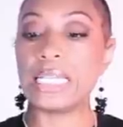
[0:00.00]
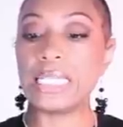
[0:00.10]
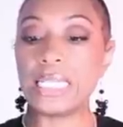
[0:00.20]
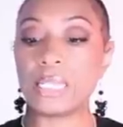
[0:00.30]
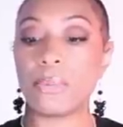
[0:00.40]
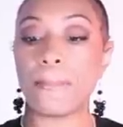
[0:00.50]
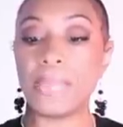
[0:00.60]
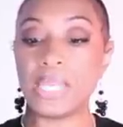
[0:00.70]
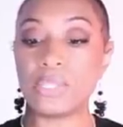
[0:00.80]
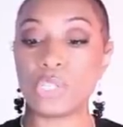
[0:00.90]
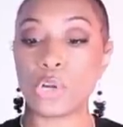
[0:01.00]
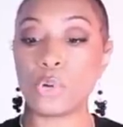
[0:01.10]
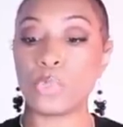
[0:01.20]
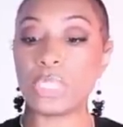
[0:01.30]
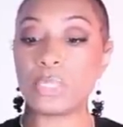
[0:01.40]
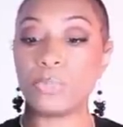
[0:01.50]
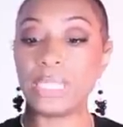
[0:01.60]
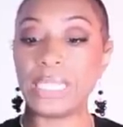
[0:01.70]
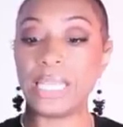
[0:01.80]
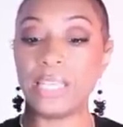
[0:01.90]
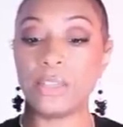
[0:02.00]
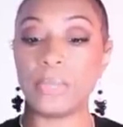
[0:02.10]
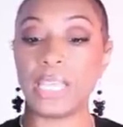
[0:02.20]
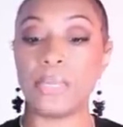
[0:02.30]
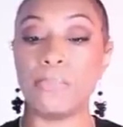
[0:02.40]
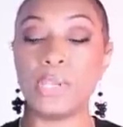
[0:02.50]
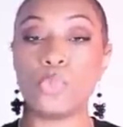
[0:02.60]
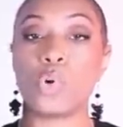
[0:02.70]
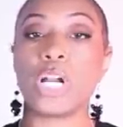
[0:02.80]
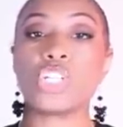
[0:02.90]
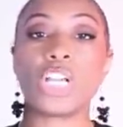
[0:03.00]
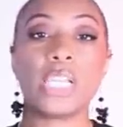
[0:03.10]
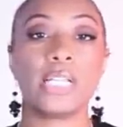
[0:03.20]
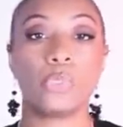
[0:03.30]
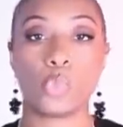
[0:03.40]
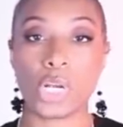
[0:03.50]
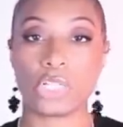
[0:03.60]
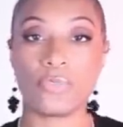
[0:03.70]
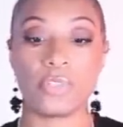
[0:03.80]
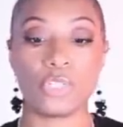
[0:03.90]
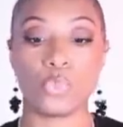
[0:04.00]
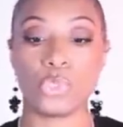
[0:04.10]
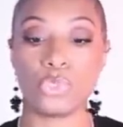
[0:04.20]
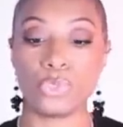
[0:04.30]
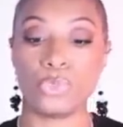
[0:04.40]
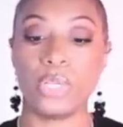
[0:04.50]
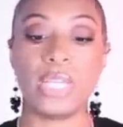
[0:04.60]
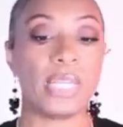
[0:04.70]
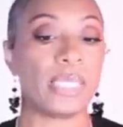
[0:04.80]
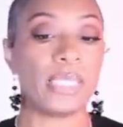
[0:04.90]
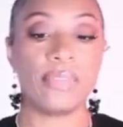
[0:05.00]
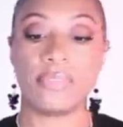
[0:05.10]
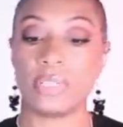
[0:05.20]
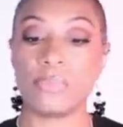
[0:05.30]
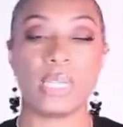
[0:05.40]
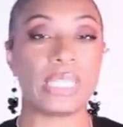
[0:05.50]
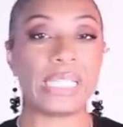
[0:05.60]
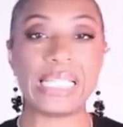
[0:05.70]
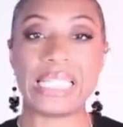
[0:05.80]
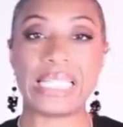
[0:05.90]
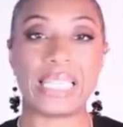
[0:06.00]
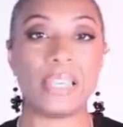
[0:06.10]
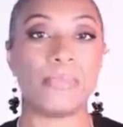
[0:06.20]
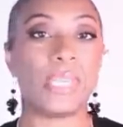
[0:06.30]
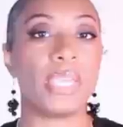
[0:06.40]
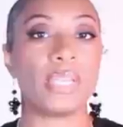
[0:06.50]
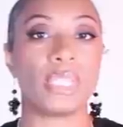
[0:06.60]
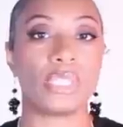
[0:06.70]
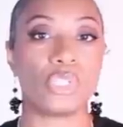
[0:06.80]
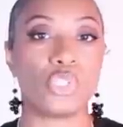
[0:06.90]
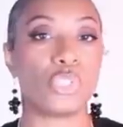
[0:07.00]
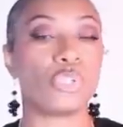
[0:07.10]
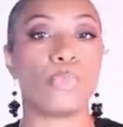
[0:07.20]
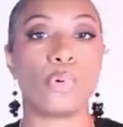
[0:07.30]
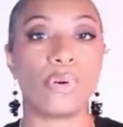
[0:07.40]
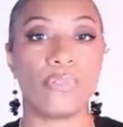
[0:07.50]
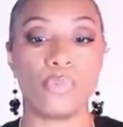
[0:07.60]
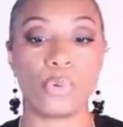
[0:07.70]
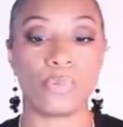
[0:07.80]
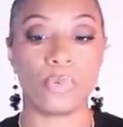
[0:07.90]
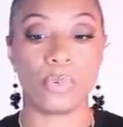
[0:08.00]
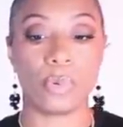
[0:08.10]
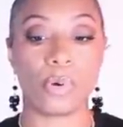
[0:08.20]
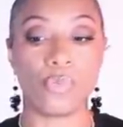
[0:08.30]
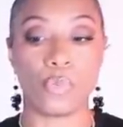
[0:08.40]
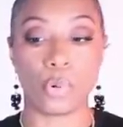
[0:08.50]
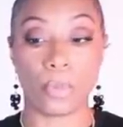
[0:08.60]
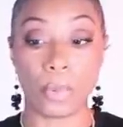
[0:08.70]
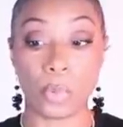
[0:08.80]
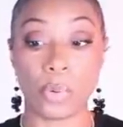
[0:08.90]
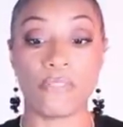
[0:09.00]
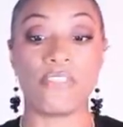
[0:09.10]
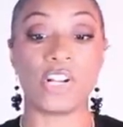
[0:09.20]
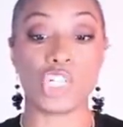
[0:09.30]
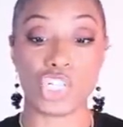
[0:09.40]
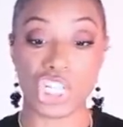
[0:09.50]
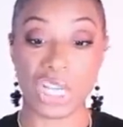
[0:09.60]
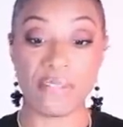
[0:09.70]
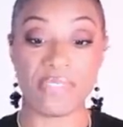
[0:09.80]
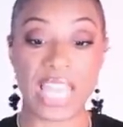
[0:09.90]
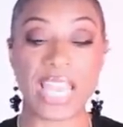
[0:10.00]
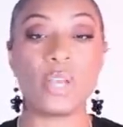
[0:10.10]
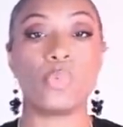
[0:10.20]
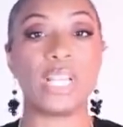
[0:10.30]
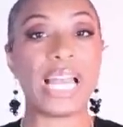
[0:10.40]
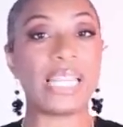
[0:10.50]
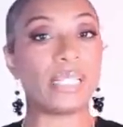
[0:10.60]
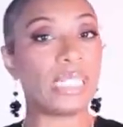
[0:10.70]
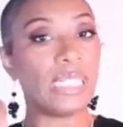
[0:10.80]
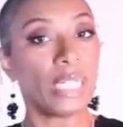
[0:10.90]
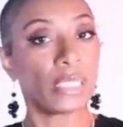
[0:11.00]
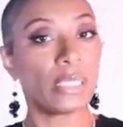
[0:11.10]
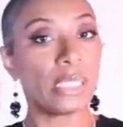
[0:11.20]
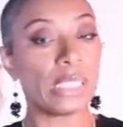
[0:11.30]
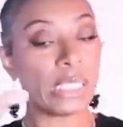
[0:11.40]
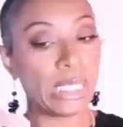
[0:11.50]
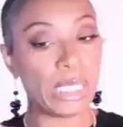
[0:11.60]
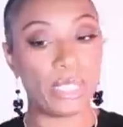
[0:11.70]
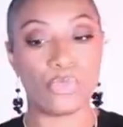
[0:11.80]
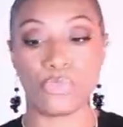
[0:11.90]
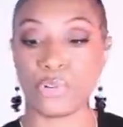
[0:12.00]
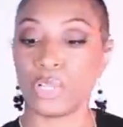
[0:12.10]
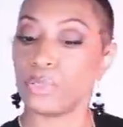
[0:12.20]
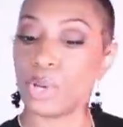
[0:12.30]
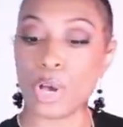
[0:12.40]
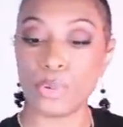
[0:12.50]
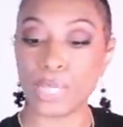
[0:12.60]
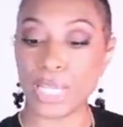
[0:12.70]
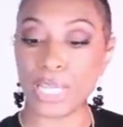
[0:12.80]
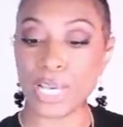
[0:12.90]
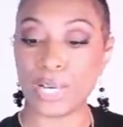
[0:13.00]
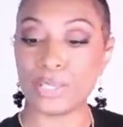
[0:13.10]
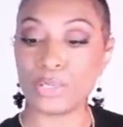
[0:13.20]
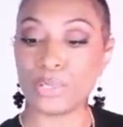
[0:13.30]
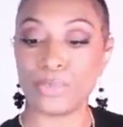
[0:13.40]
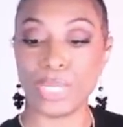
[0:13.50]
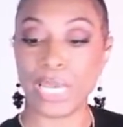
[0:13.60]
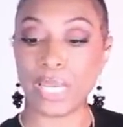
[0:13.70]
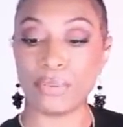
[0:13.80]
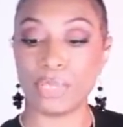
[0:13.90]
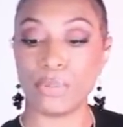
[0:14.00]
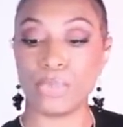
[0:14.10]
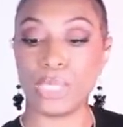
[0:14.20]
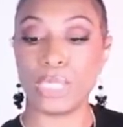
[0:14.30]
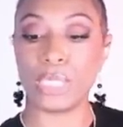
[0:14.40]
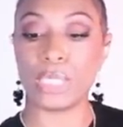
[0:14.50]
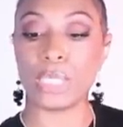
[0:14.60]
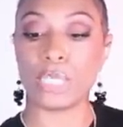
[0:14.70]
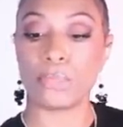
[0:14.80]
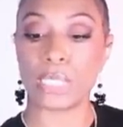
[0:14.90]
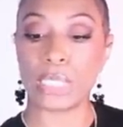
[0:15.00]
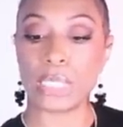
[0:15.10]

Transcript: denim midi skirt with split hem and mid wash. I like the wash of this one too. It's giving us basically the same thing. This is just a more affordable version of that. We got the slit in the front, whole 9 yards, girl. We got everything we need. This comes in